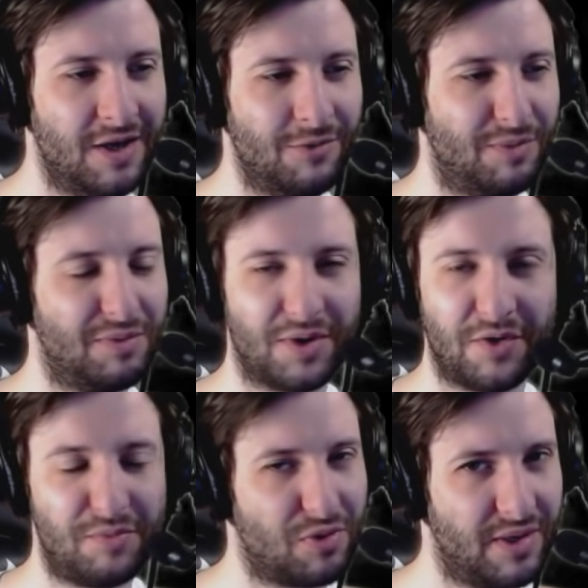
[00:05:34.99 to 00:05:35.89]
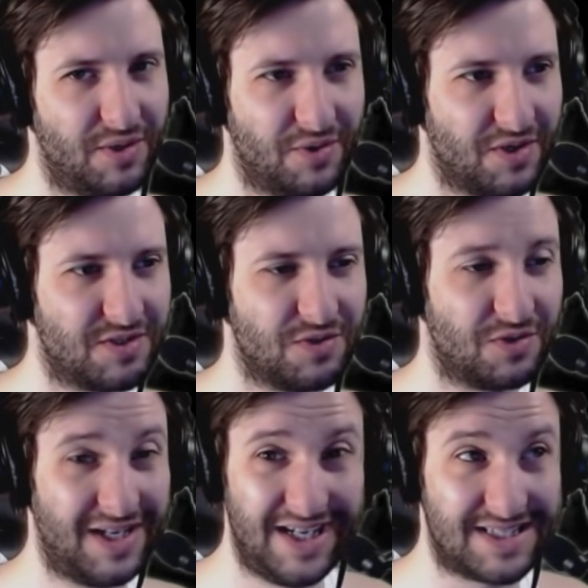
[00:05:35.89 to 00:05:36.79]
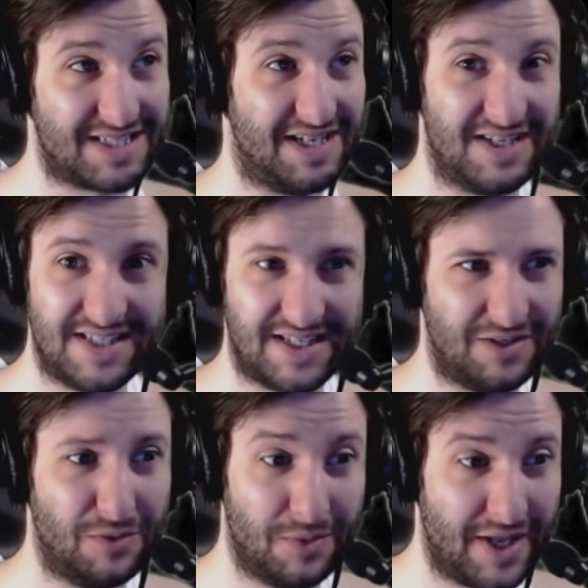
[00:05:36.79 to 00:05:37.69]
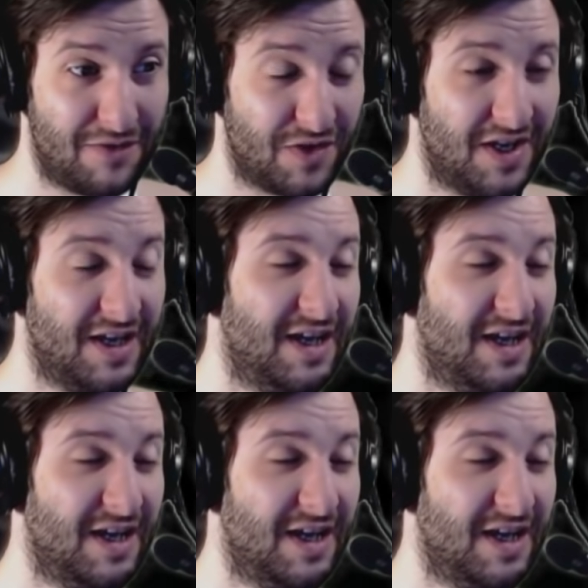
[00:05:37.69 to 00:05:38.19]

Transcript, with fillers: when people have already pre-ordered or kickstarted it or whatever.